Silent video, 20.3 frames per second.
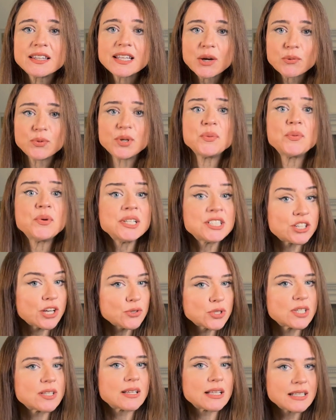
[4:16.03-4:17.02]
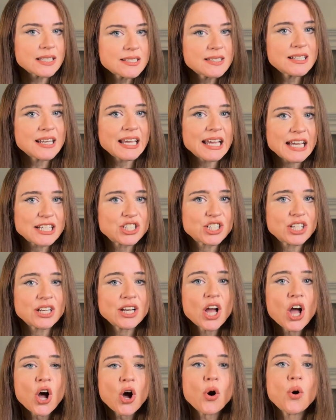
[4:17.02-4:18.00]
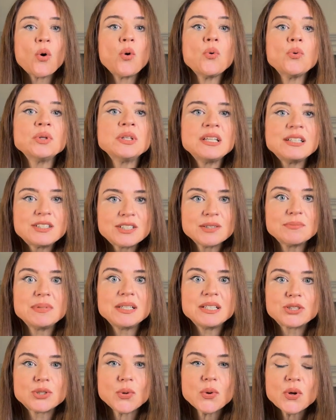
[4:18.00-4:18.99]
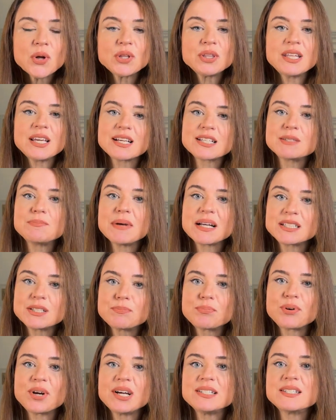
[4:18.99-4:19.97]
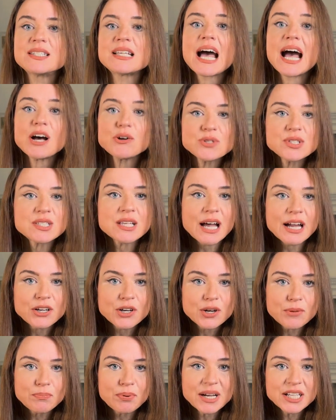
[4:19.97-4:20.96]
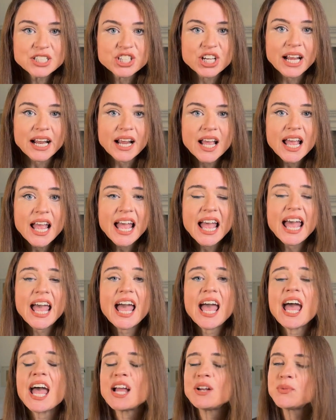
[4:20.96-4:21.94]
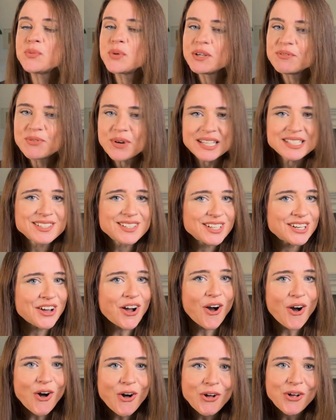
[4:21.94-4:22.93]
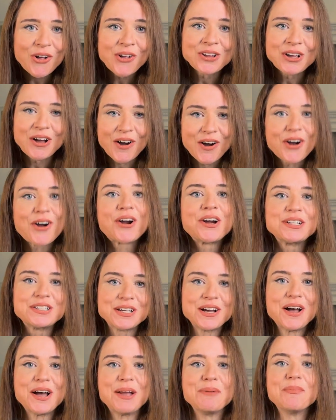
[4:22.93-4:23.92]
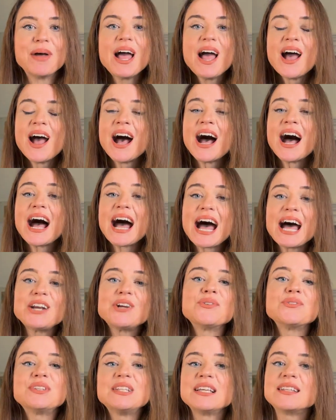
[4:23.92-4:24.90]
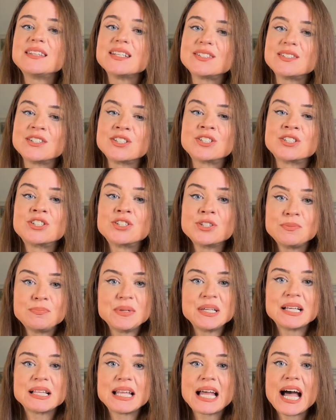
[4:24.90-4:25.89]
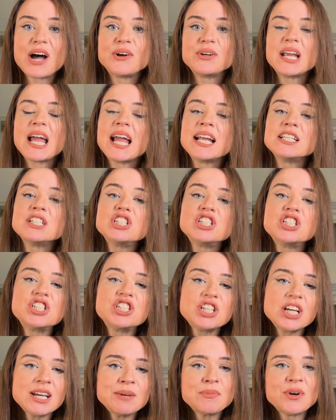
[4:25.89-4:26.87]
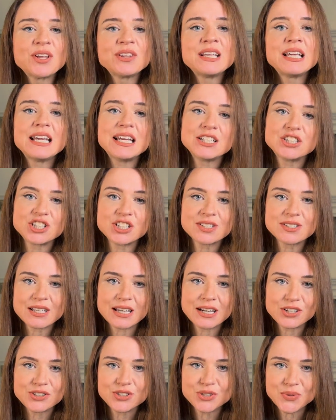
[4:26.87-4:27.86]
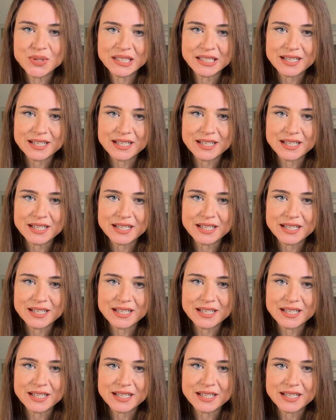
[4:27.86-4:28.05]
that we reach out to the listing agent only to be told they expect a price outside our budget. And we've wasted all our time. I don't think this should be allowed, and shame on the agents that are doing